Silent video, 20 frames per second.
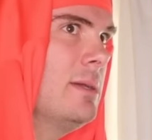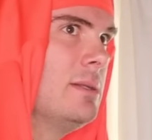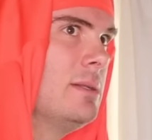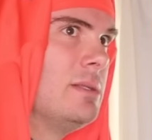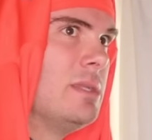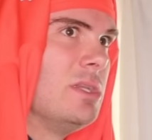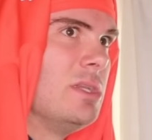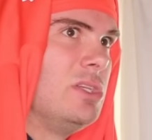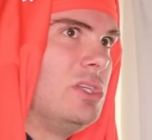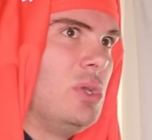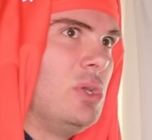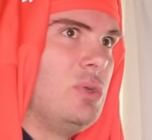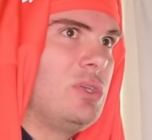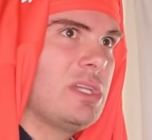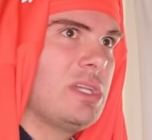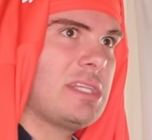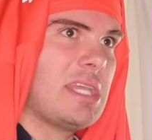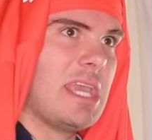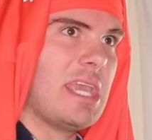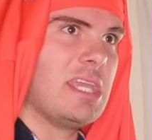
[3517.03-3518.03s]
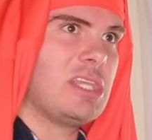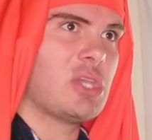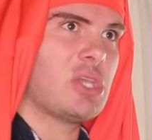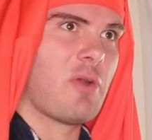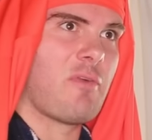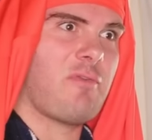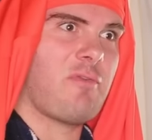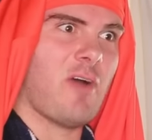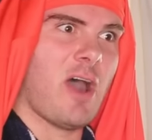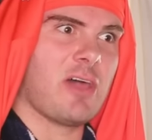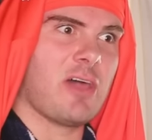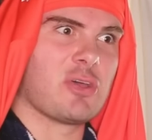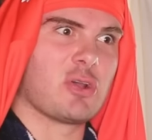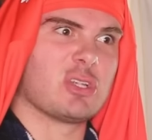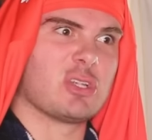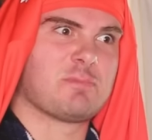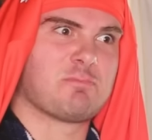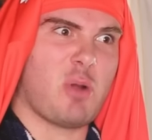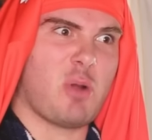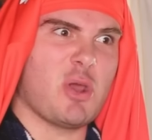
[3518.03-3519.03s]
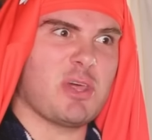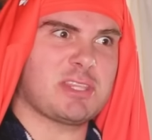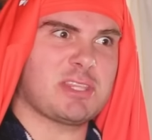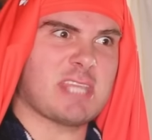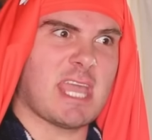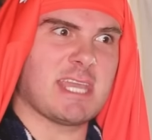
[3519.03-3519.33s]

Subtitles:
did you just eat your father's birthday